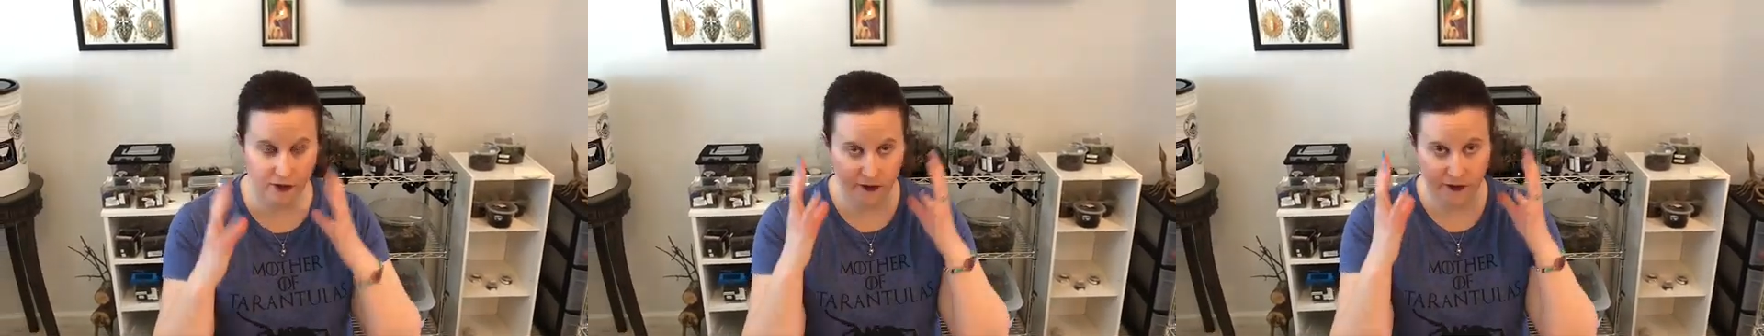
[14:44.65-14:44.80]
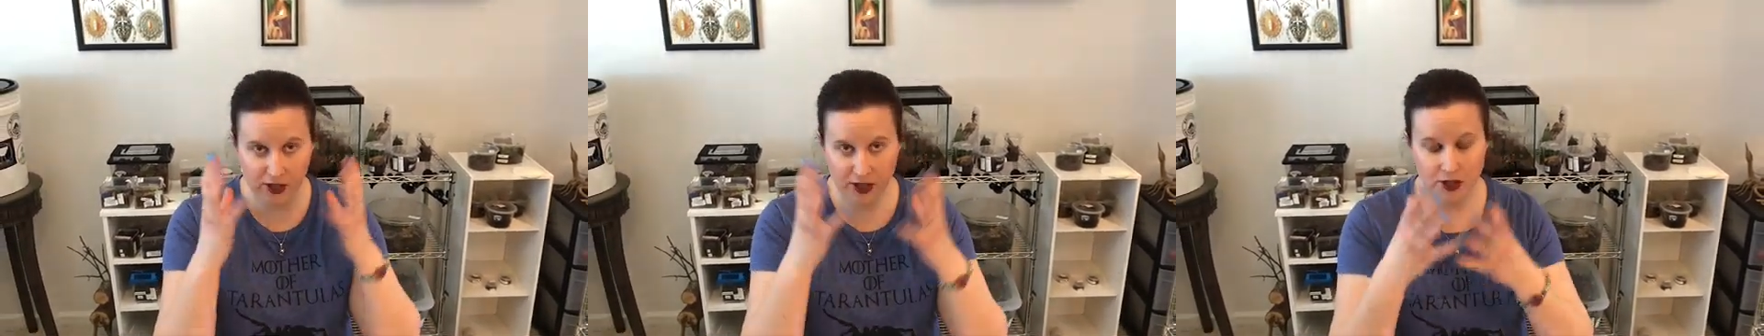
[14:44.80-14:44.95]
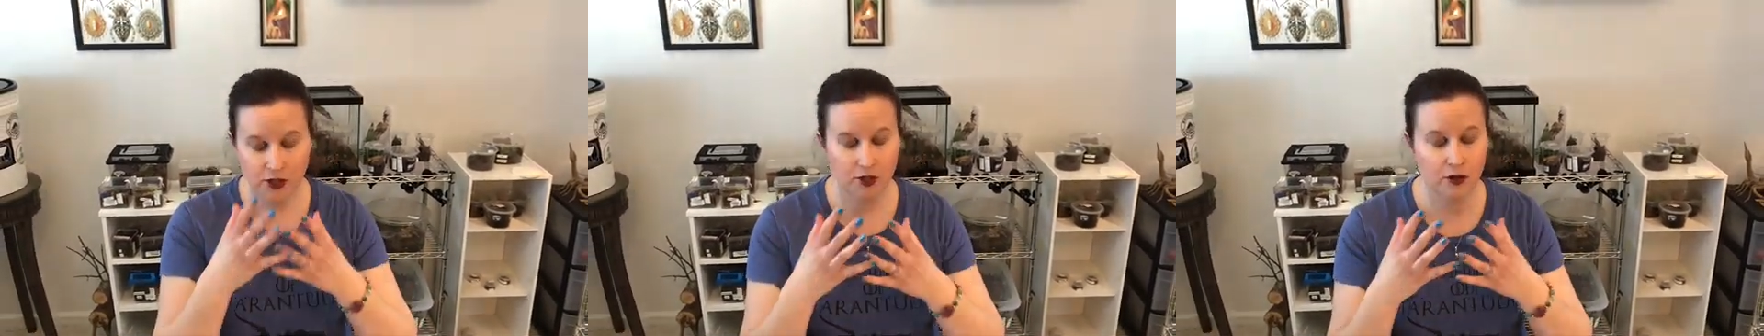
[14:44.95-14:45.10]

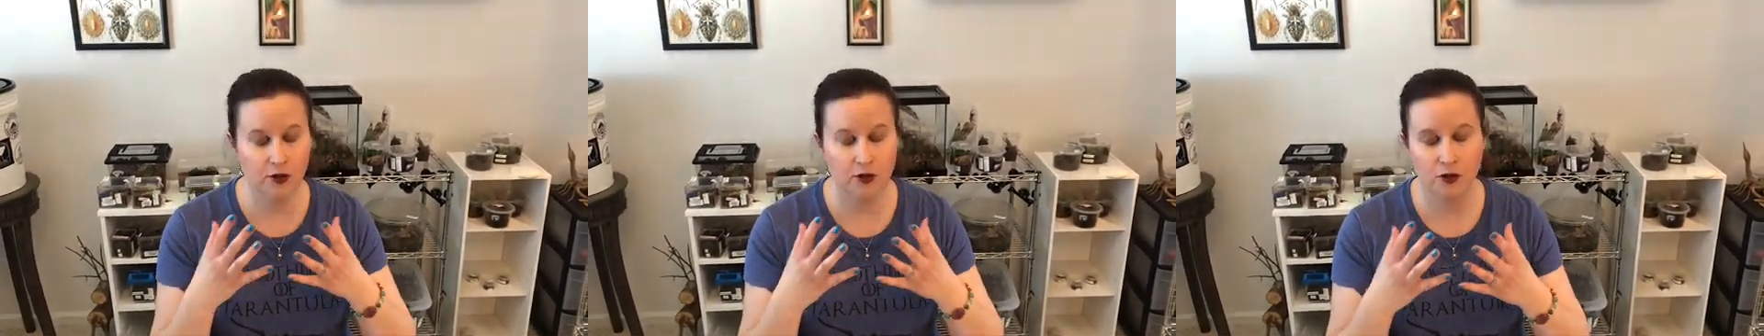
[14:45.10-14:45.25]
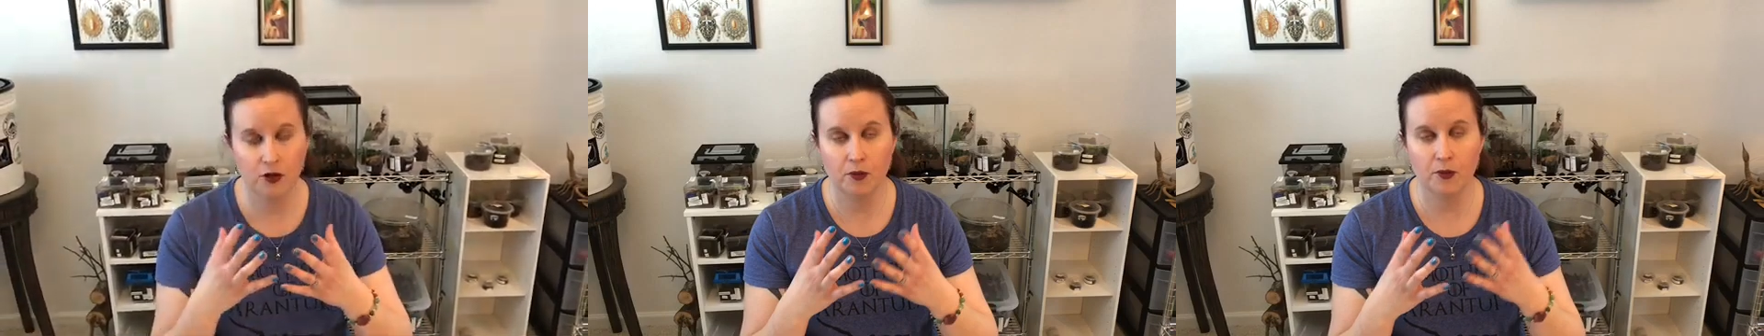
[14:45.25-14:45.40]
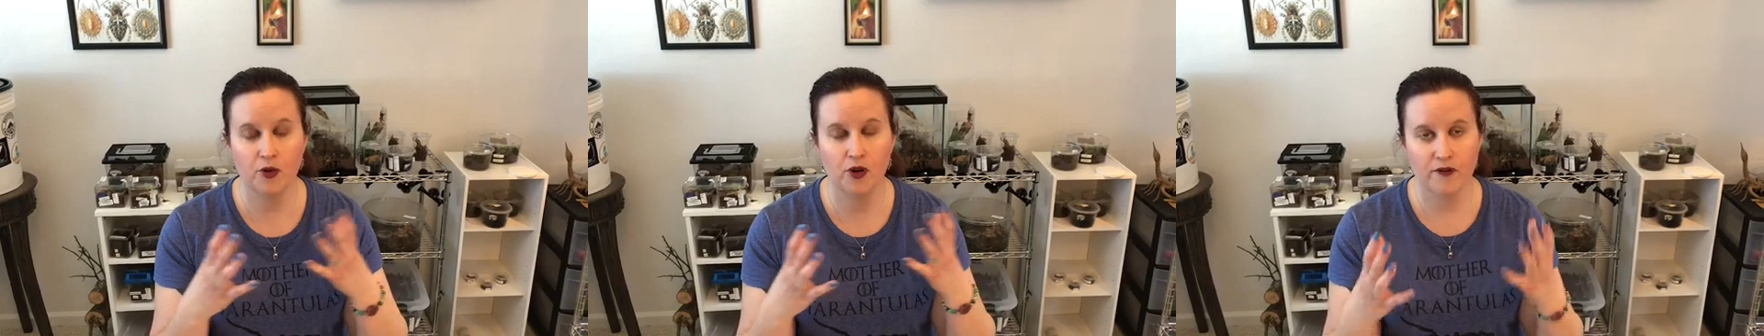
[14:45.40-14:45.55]

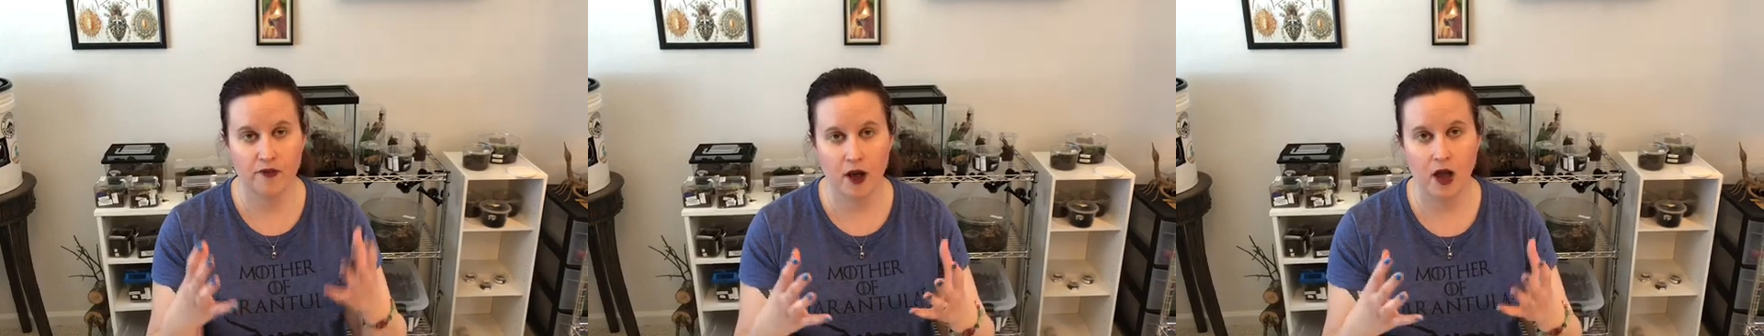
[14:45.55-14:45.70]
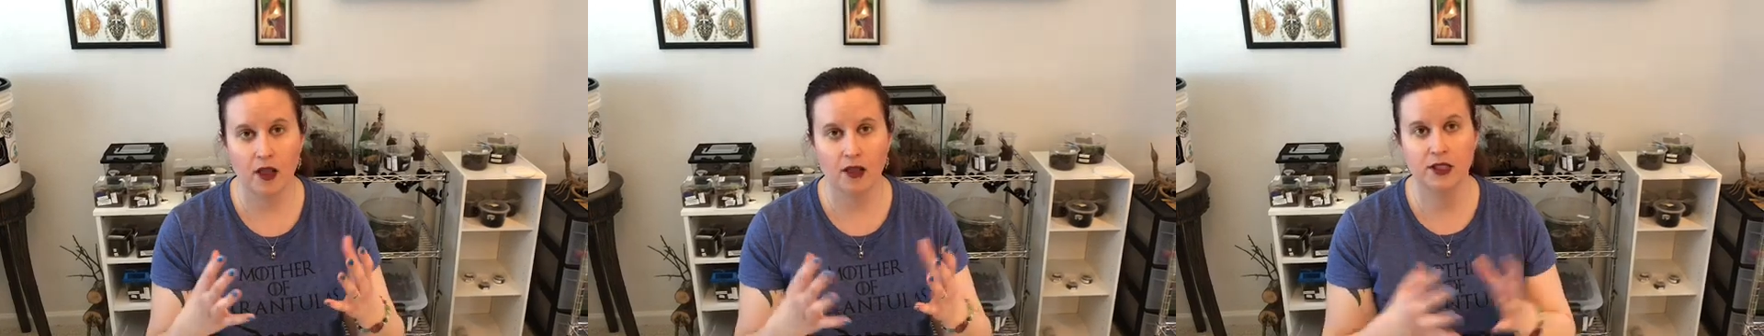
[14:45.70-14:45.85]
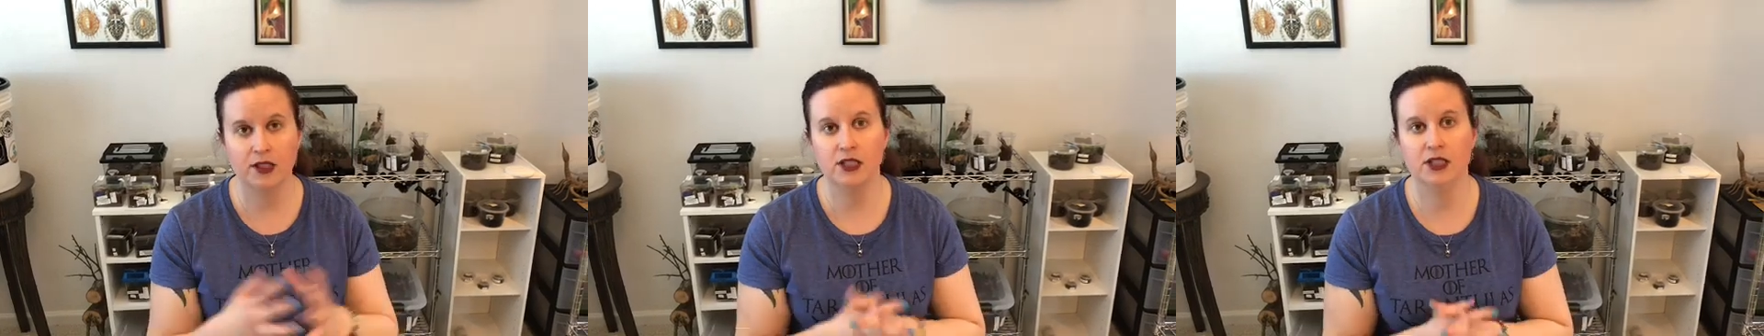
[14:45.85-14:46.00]
physical
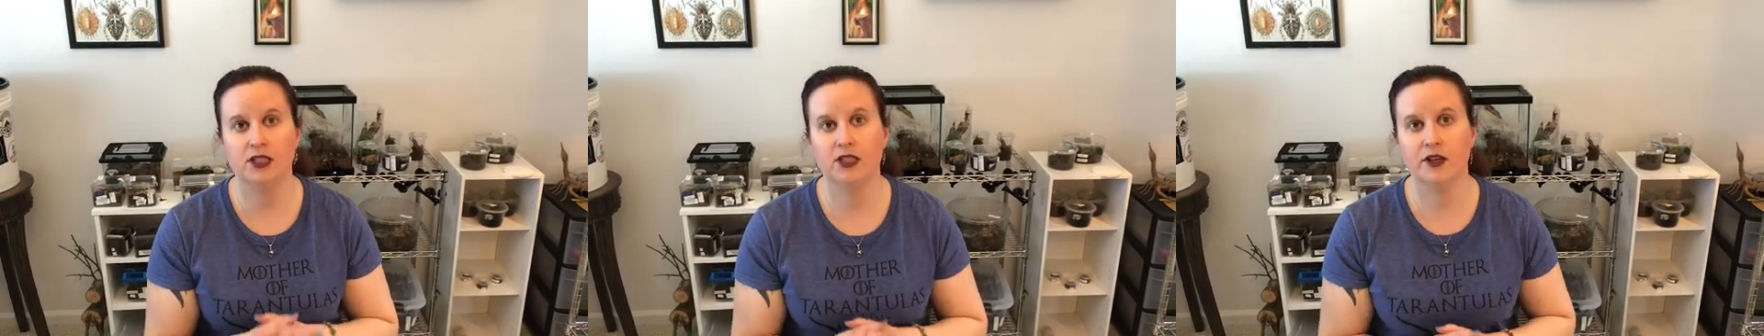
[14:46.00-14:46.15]
morphology